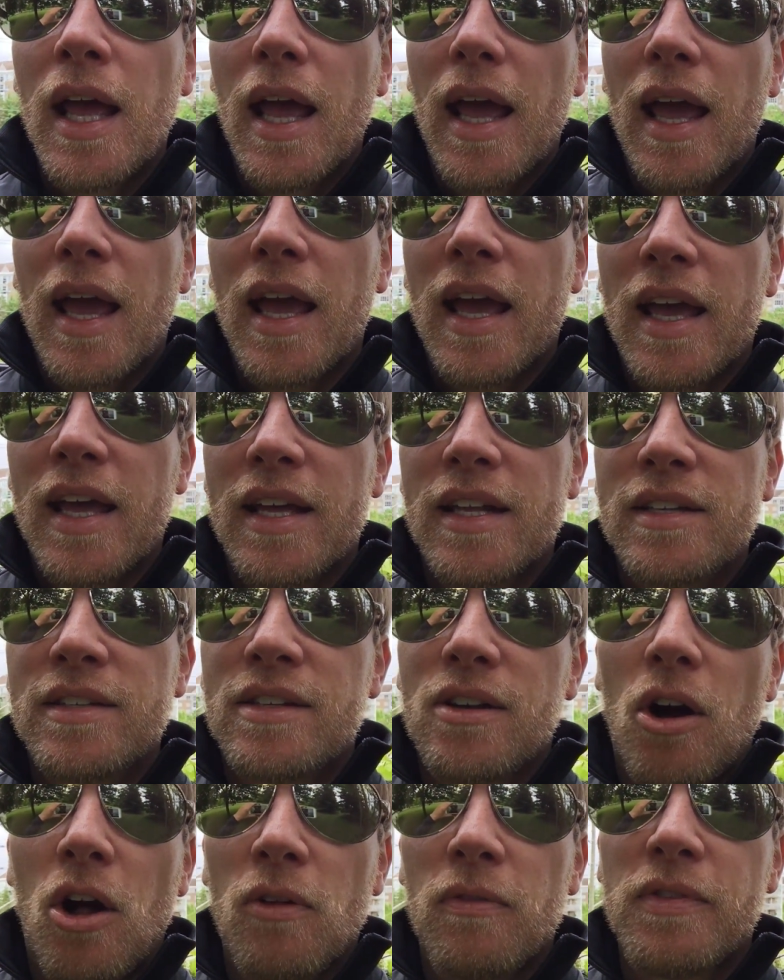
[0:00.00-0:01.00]

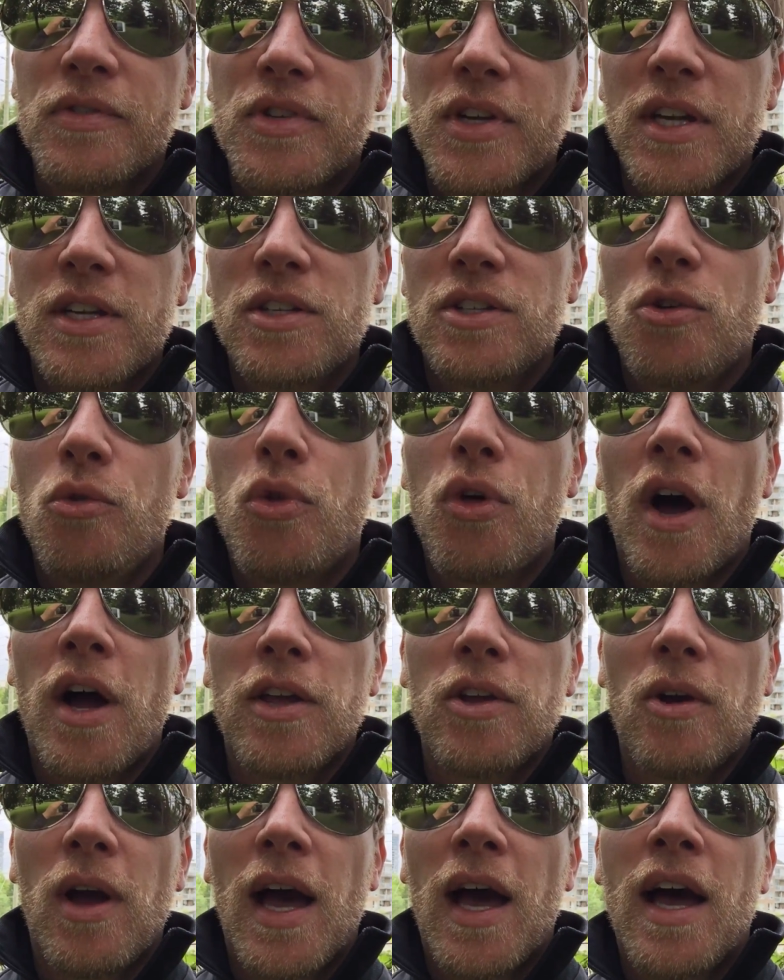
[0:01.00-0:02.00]
And all of a sudden you
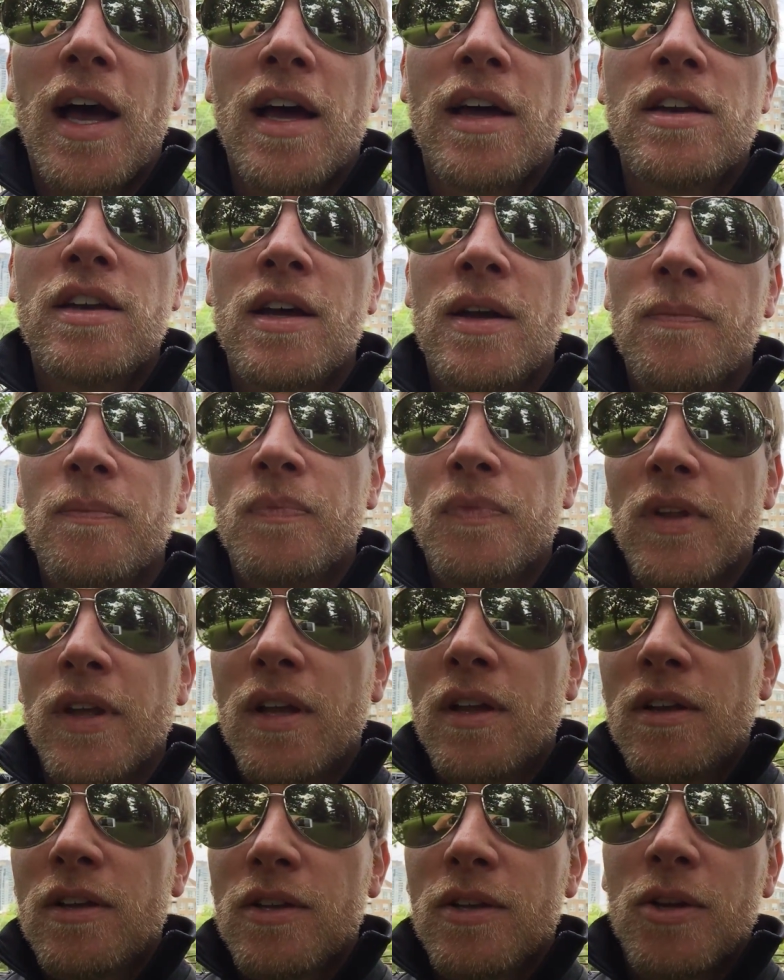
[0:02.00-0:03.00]
thought you had,
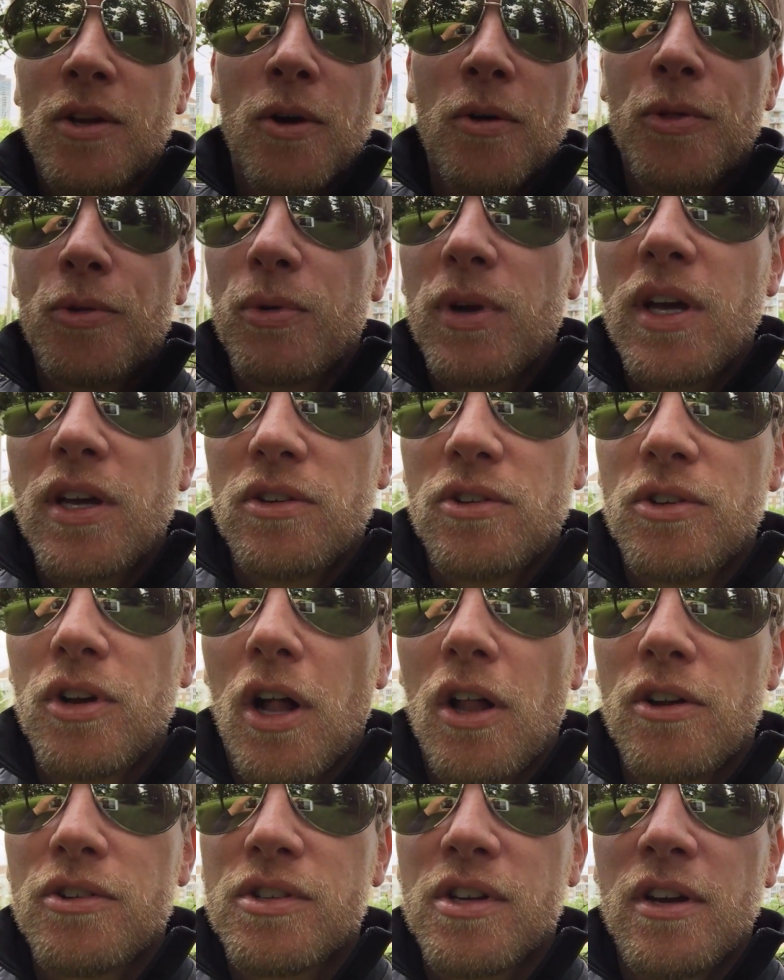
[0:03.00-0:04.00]

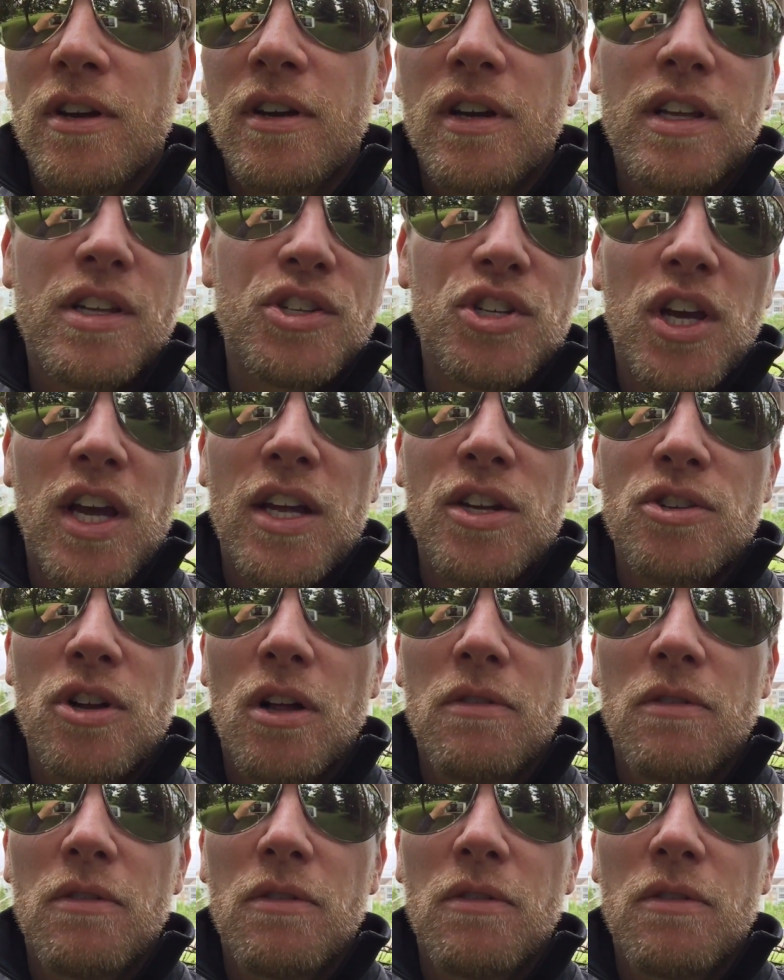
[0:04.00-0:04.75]
$300 on an exchange.